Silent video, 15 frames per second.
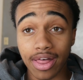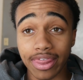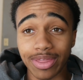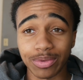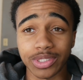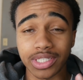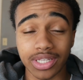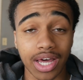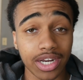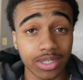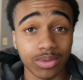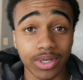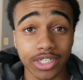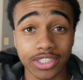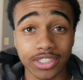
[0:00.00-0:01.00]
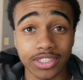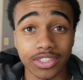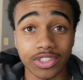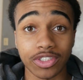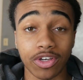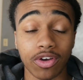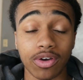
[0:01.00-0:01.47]
there was a lot of
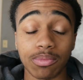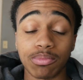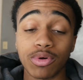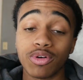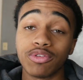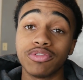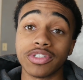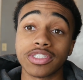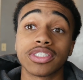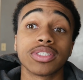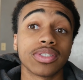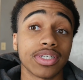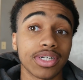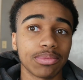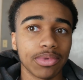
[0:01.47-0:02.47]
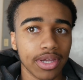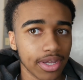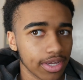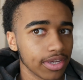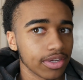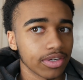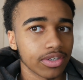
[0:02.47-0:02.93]
questions on both Instagram
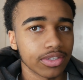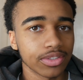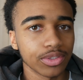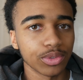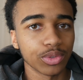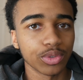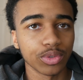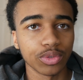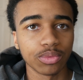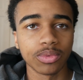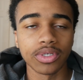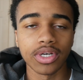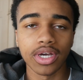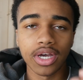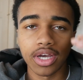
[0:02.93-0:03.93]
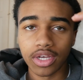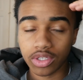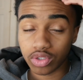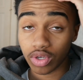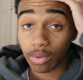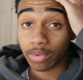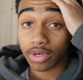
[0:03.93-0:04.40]
and on YouTube
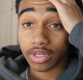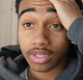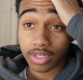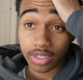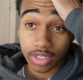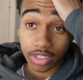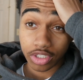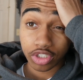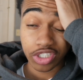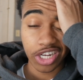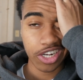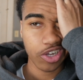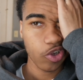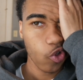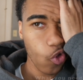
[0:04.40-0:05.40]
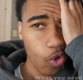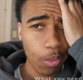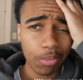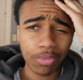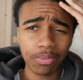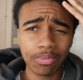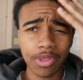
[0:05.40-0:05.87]
so I'm gonna try to
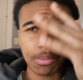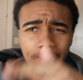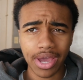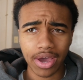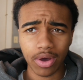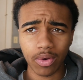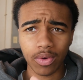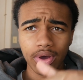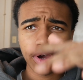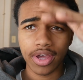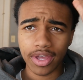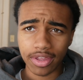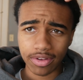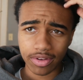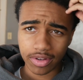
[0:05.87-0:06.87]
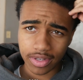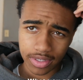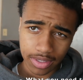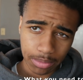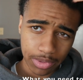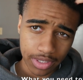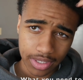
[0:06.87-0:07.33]
comb them out and
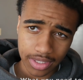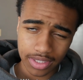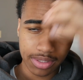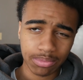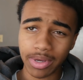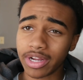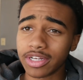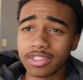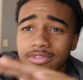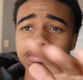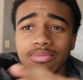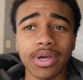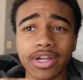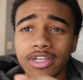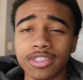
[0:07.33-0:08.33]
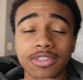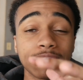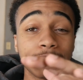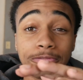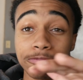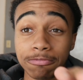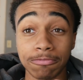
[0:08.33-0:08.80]
let me my hair's my hair's
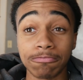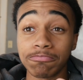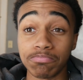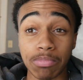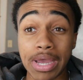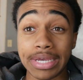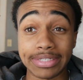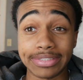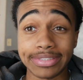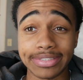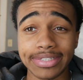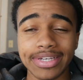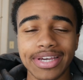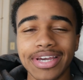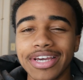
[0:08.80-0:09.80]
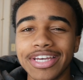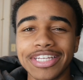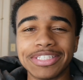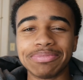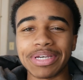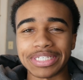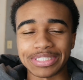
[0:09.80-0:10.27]
messed
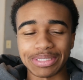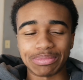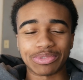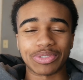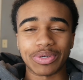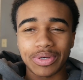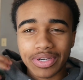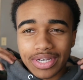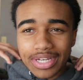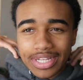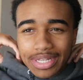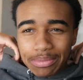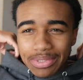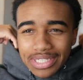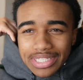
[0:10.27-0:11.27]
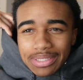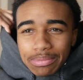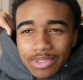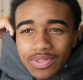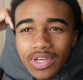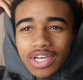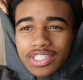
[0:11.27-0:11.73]
it's messed up so let me, let me
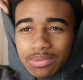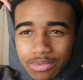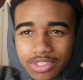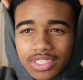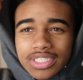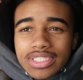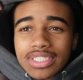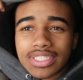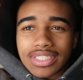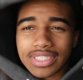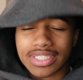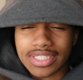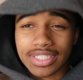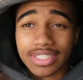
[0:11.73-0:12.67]
do y'all some justice